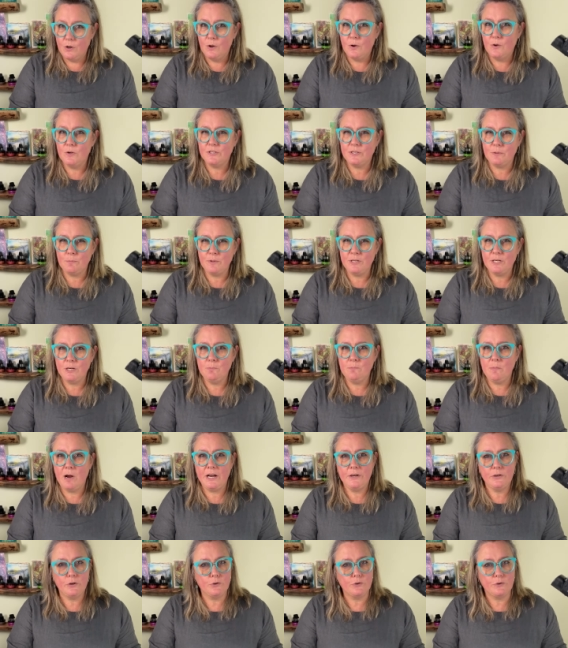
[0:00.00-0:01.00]
something you
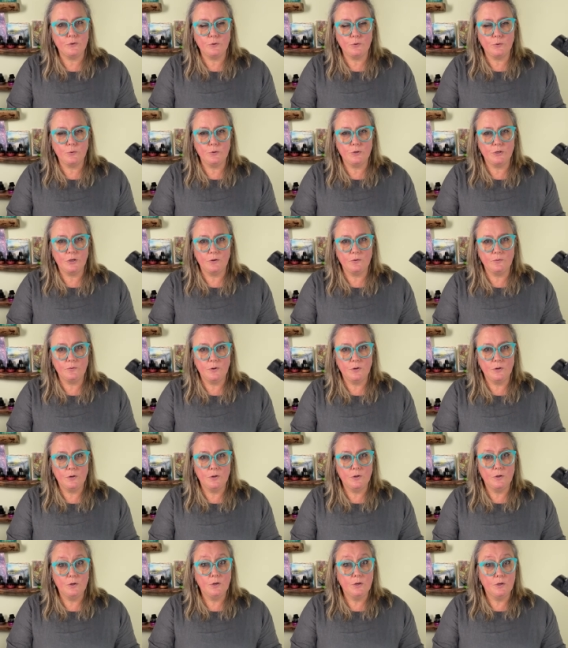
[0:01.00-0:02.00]
might not have thought of,
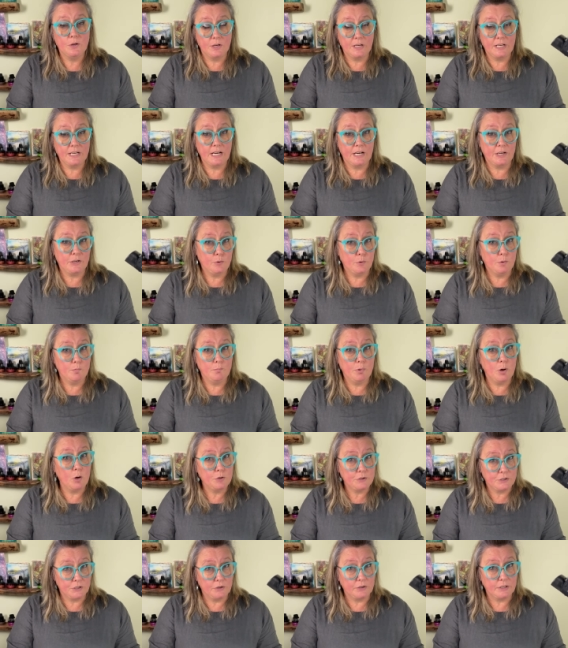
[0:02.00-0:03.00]
can you
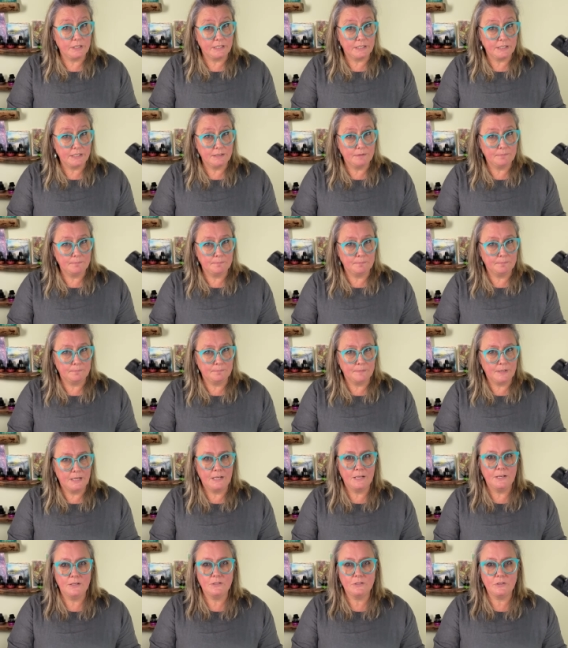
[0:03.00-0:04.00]
emboss on it?
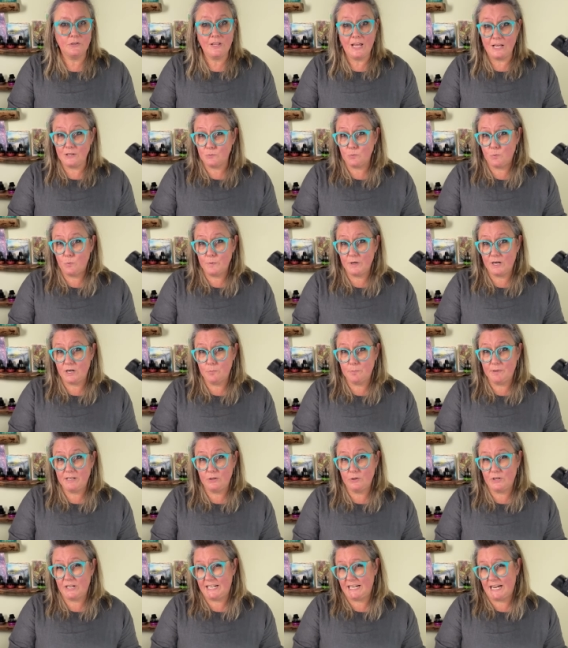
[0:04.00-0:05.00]
So that's what we're going to be
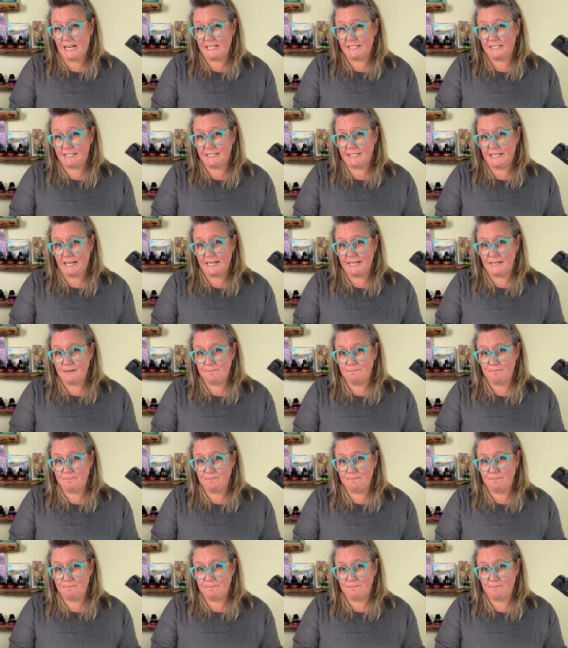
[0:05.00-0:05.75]
looking at today.